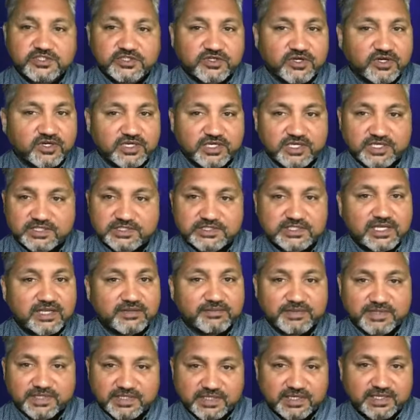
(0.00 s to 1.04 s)
not an
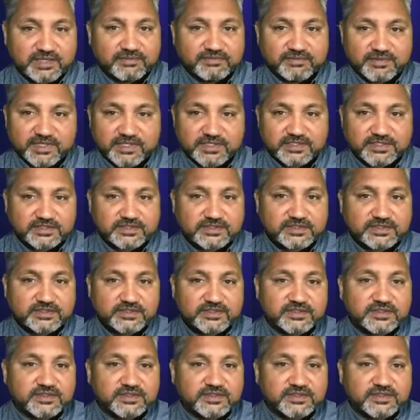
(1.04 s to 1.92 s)
Islamic name, that is.